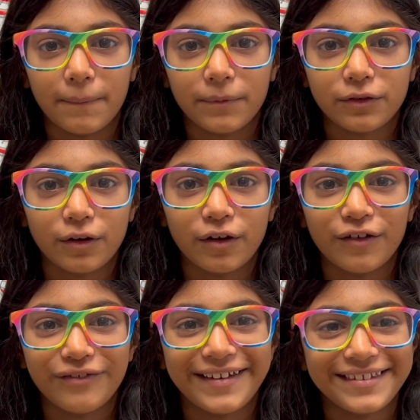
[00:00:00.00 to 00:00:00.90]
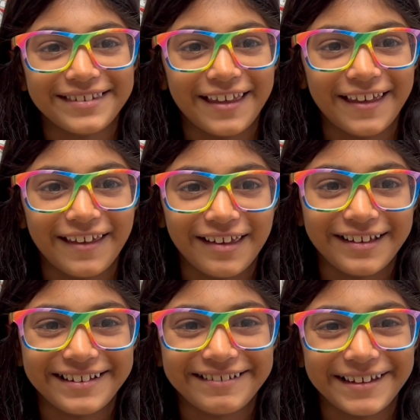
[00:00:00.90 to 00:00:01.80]
serve as a
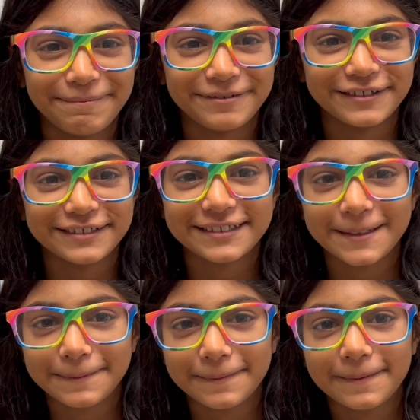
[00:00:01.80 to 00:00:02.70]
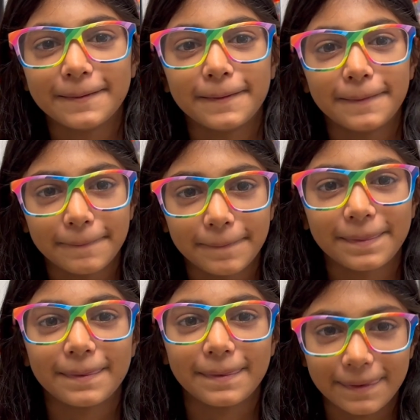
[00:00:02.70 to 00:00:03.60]
great person.
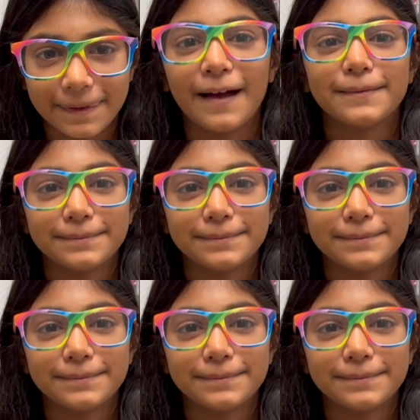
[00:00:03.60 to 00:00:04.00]
Yeah.